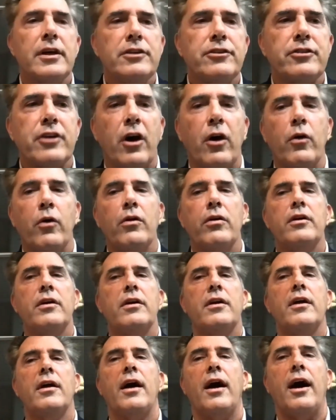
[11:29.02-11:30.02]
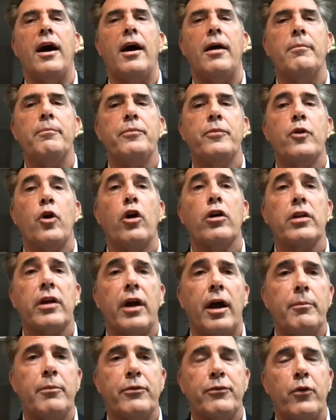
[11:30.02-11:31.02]
So early
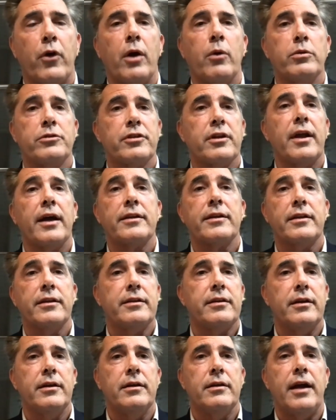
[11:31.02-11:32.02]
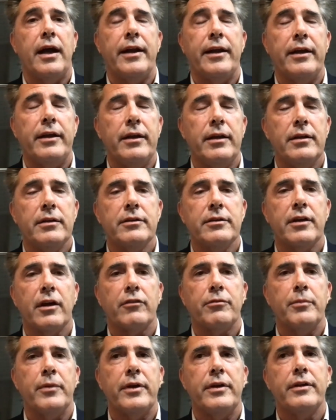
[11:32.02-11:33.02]
on, before I was elected to any
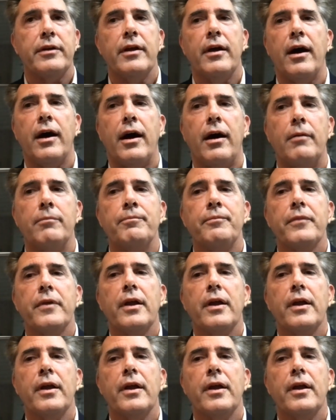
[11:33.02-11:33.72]
government, I